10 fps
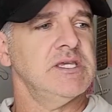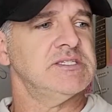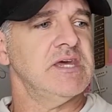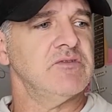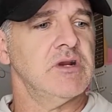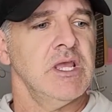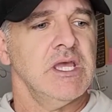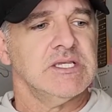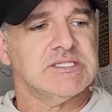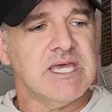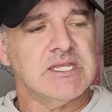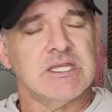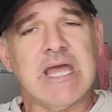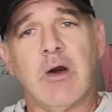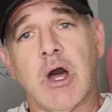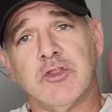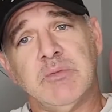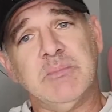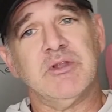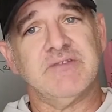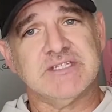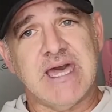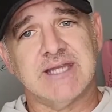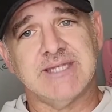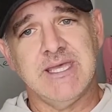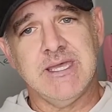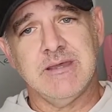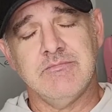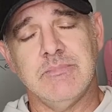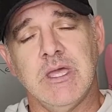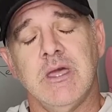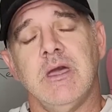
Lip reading: He's never said, now other people have attacked him,